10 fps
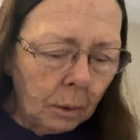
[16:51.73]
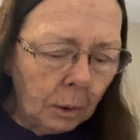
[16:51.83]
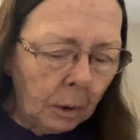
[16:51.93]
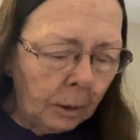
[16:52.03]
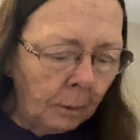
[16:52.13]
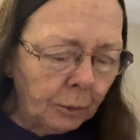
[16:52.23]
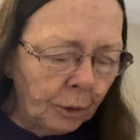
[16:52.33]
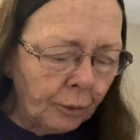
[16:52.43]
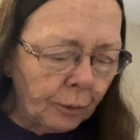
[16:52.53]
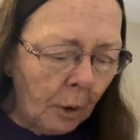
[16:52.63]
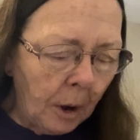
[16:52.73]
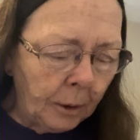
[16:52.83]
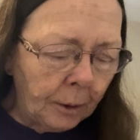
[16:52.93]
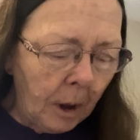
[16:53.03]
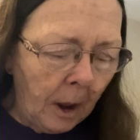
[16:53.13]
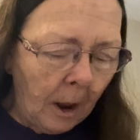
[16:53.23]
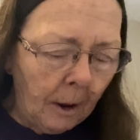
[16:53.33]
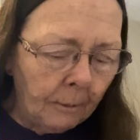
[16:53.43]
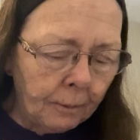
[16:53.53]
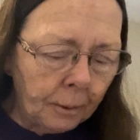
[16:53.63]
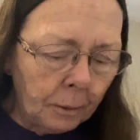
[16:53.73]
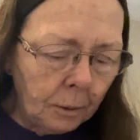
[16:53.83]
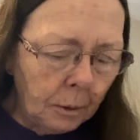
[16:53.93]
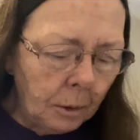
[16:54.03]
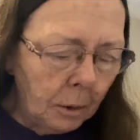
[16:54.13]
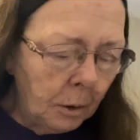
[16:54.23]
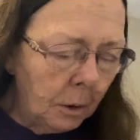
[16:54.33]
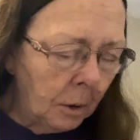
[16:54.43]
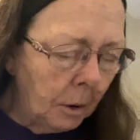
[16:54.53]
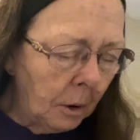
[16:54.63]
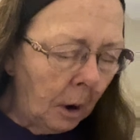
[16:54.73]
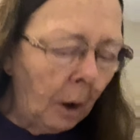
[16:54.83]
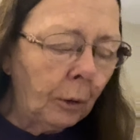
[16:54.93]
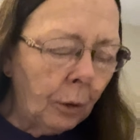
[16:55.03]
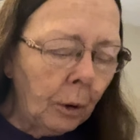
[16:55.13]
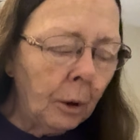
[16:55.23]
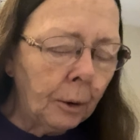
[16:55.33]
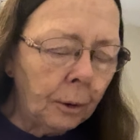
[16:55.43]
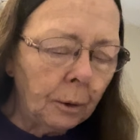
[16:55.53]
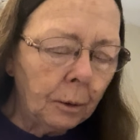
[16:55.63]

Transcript: And I'm just trying to have a good